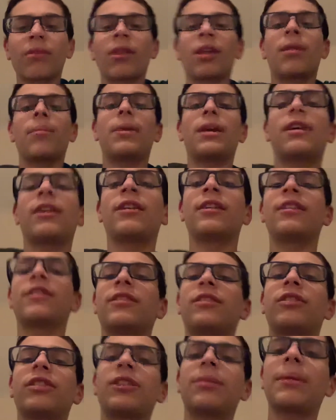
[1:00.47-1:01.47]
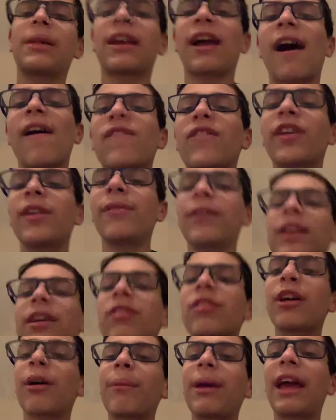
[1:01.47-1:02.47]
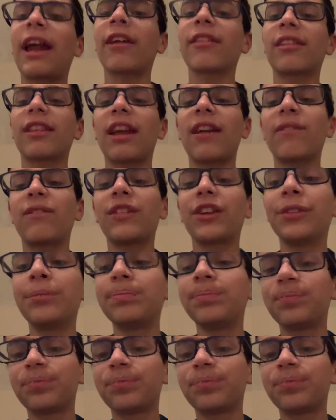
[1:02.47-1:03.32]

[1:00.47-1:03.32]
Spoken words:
Because Christian McCaffrey, when he was coming out of Stanford,